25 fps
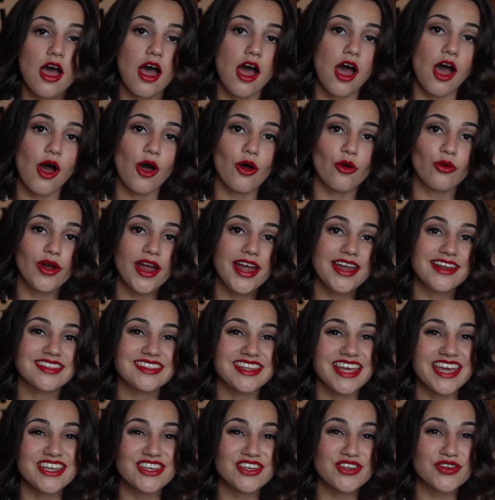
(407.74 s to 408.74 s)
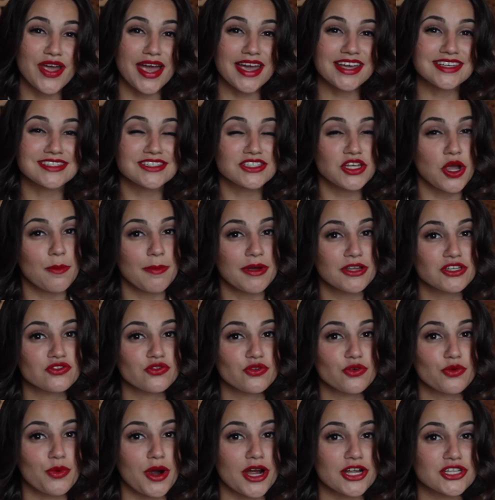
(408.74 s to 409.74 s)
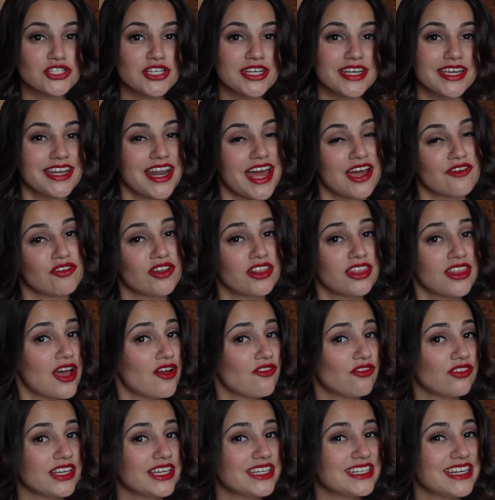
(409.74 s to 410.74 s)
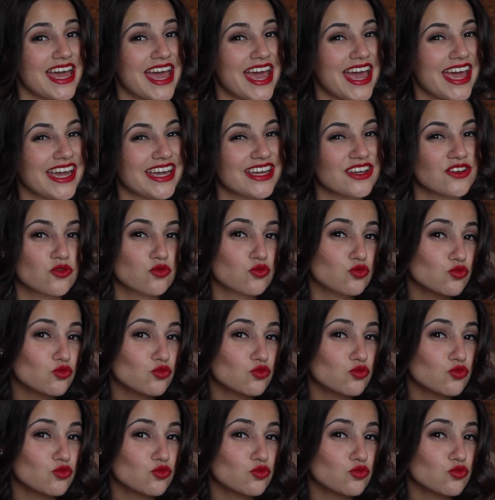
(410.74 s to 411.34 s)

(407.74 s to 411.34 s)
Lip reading: Alright, thank you guys so much for watching and have a lovely day.